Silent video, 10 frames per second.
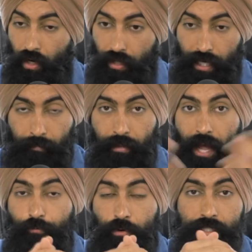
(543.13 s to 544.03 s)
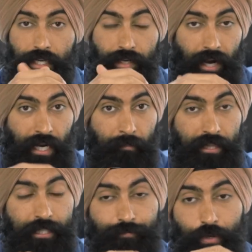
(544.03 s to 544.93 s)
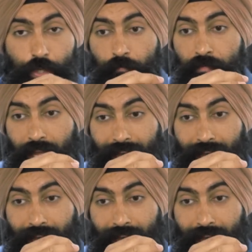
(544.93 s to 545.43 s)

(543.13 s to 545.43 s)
are a lot of platforms that can automate this for you.